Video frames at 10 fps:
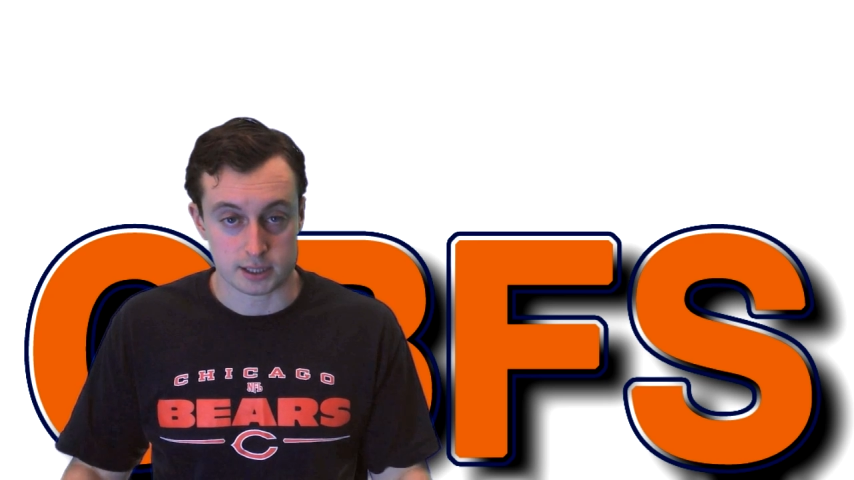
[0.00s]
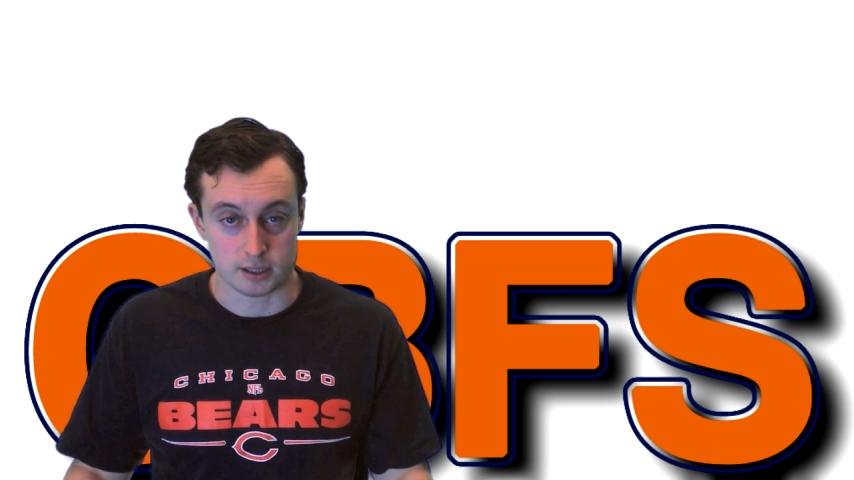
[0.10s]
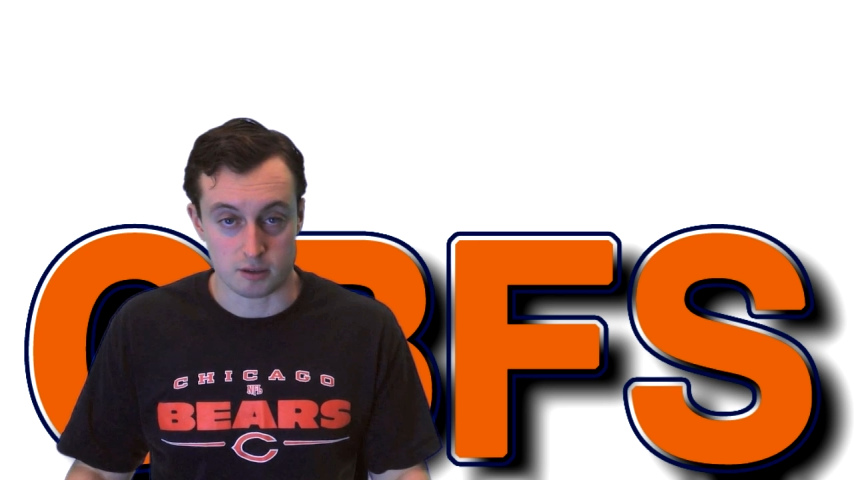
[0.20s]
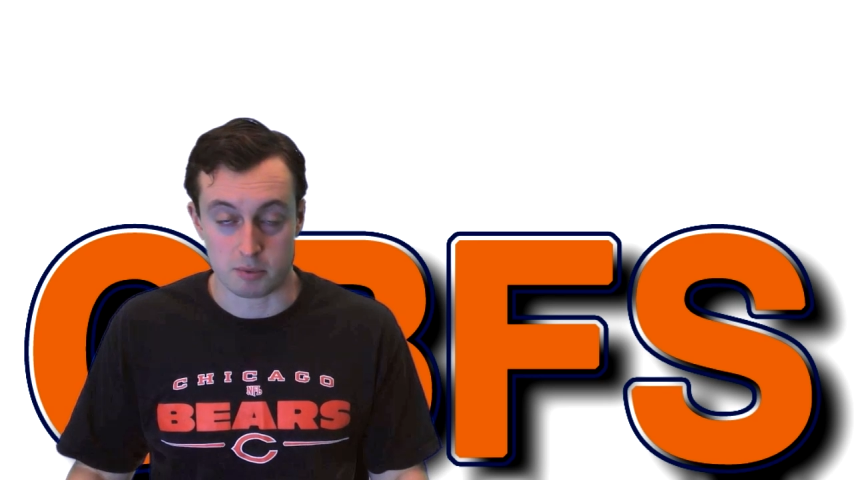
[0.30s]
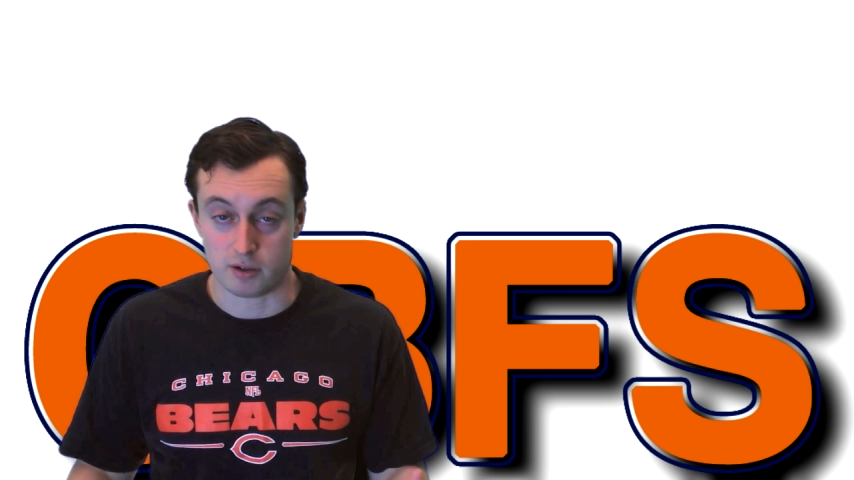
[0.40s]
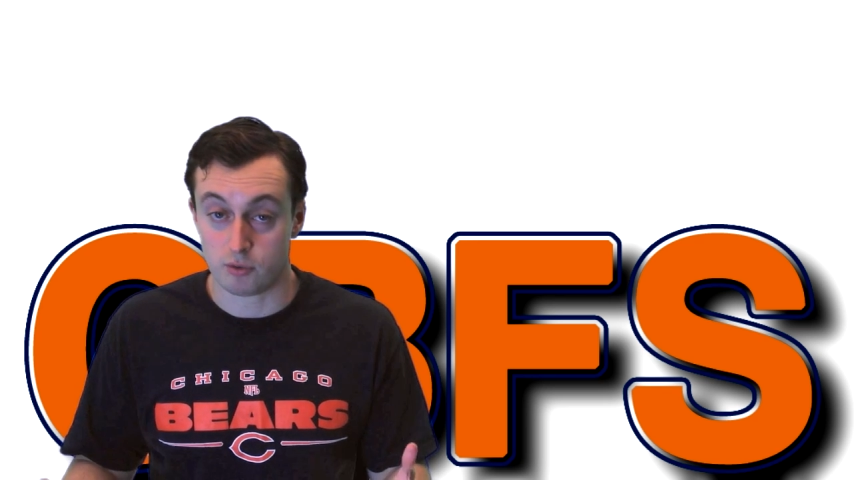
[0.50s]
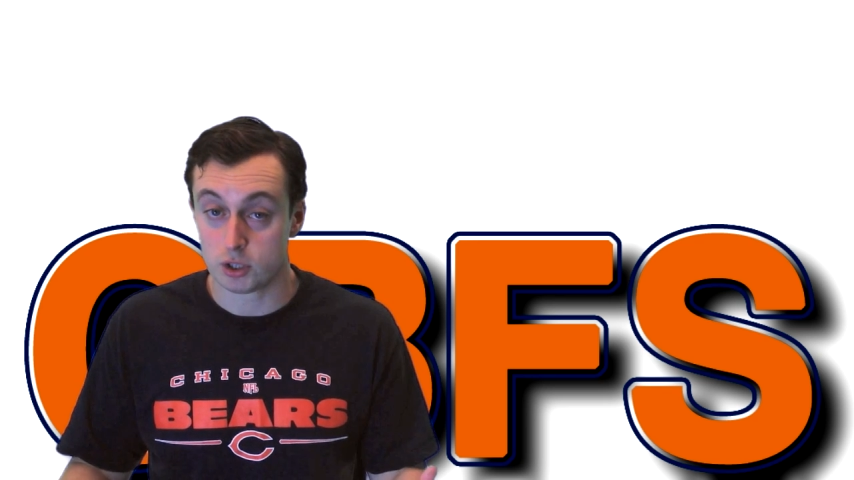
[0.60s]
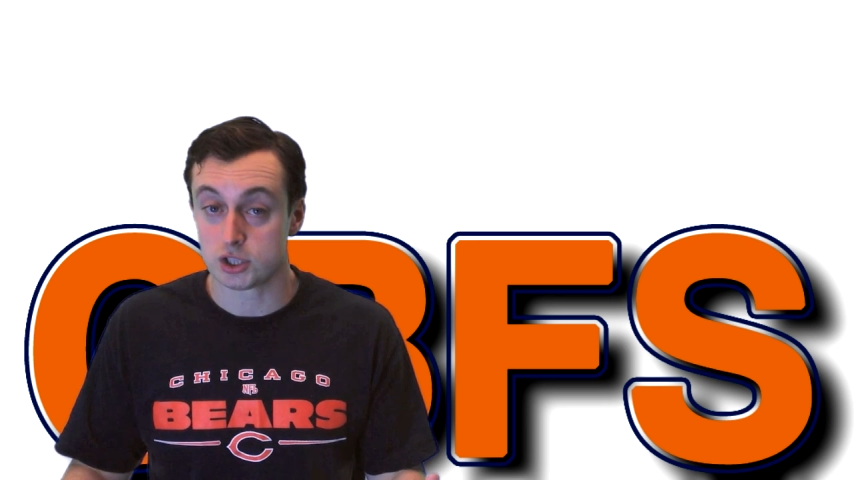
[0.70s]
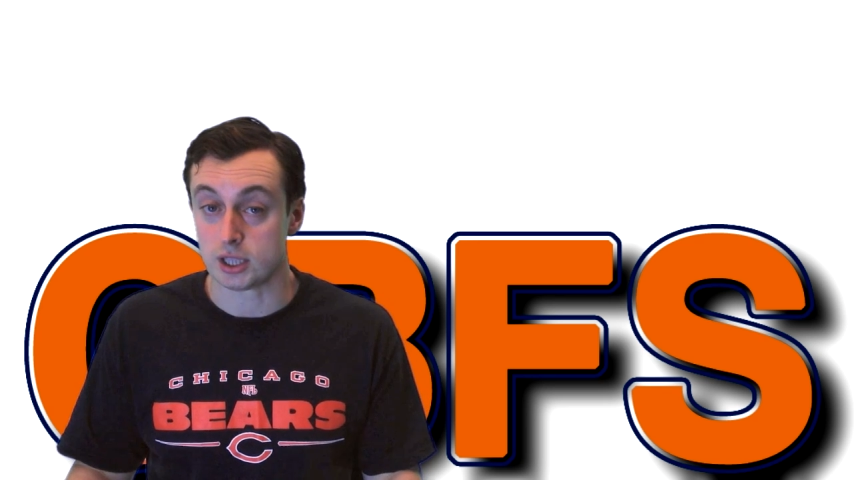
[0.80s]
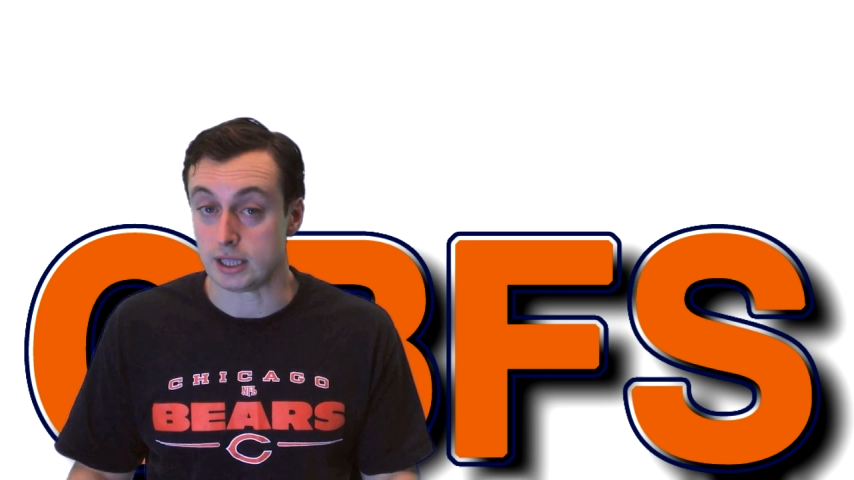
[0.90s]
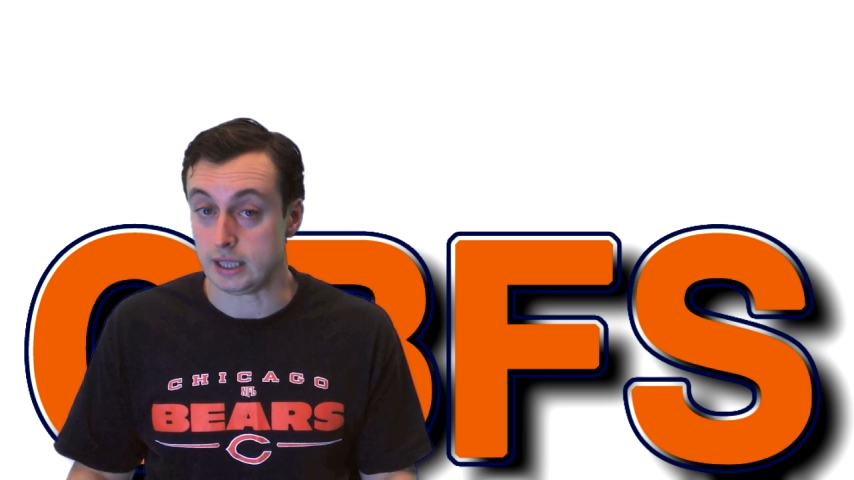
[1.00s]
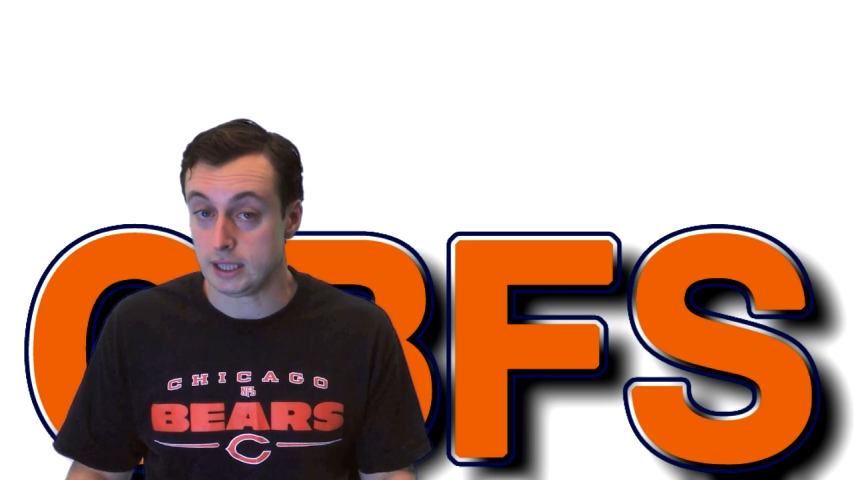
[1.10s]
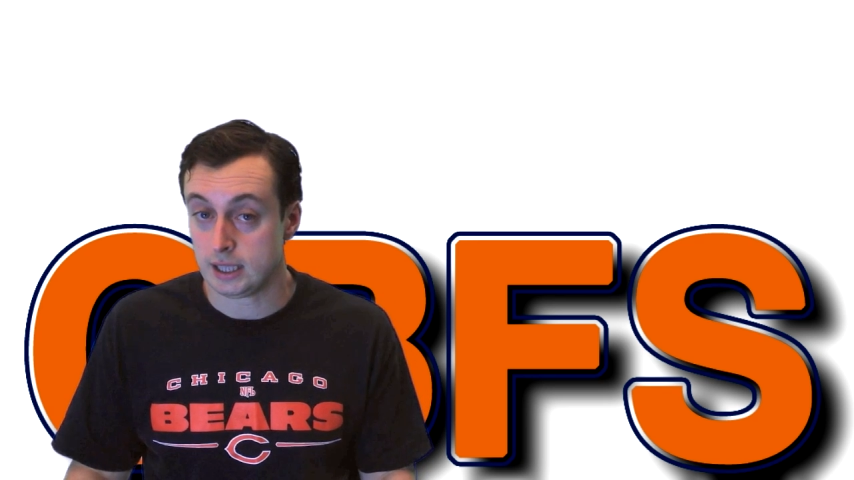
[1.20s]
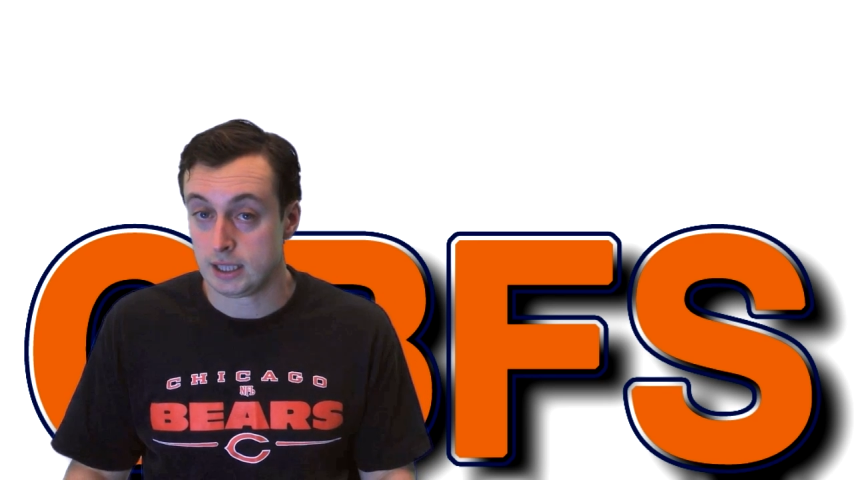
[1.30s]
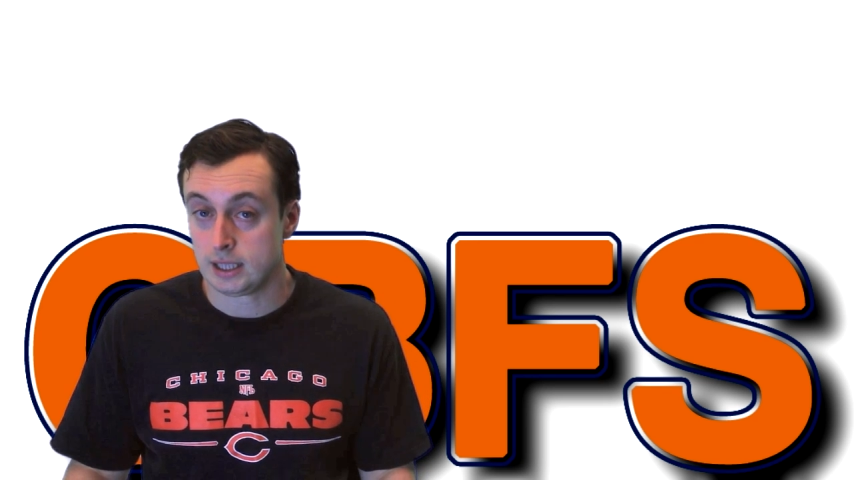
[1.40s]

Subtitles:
still, but unfortunately,